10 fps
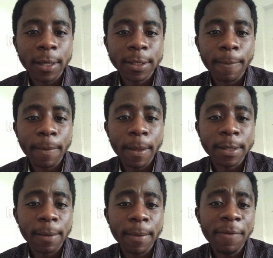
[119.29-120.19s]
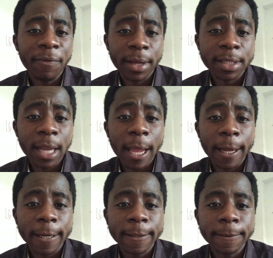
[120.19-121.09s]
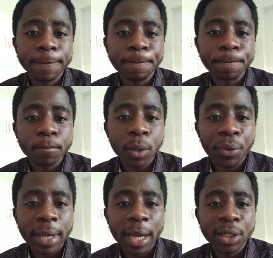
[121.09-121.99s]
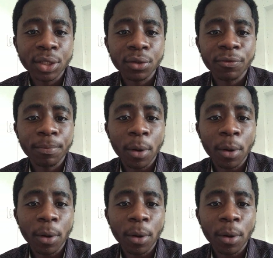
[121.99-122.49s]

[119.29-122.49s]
some effects like reduction of